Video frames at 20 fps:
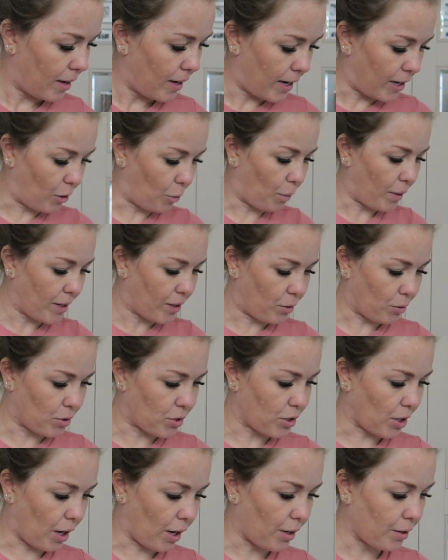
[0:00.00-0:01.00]
In a week or
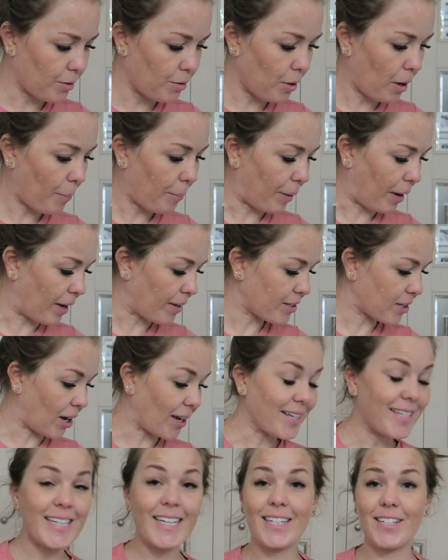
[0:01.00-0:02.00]
so. But
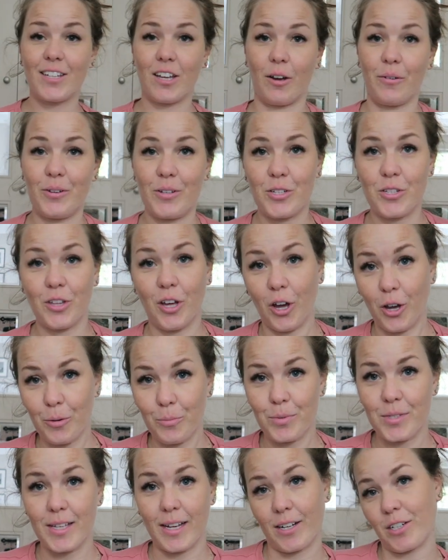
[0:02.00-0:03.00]
I did go into the
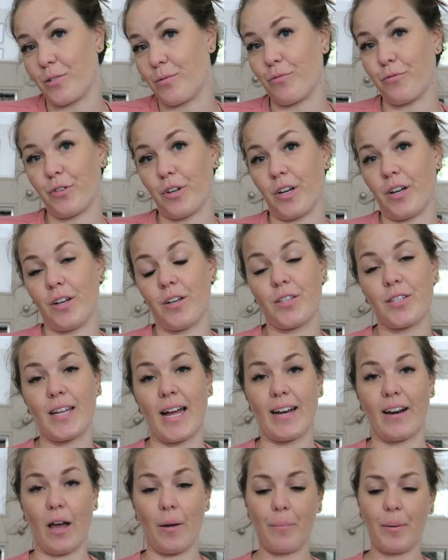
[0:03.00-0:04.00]
home section first,
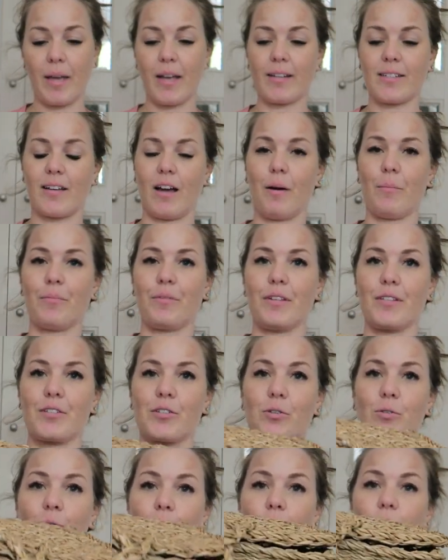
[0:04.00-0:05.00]
and I picked up this
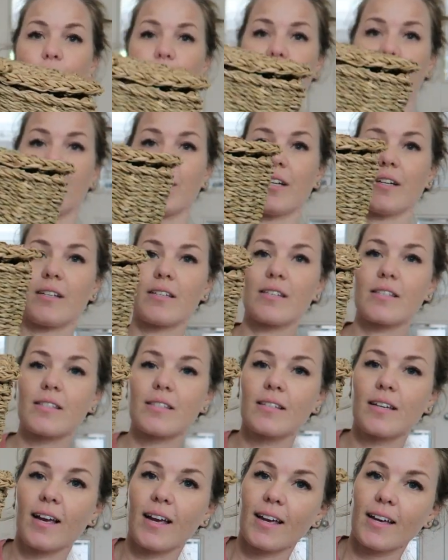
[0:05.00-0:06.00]

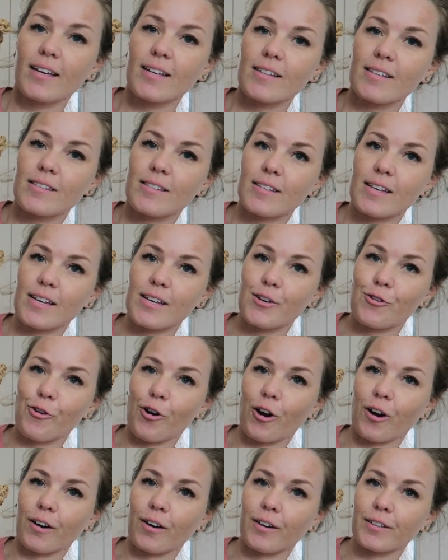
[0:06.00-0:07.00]
gorgeous
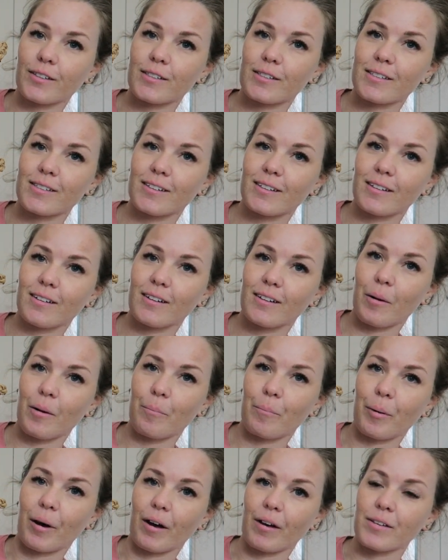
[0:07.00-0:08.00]
seagrass
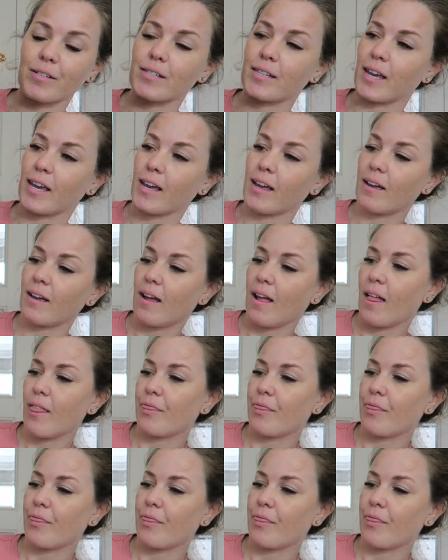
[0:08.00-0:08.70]
basket.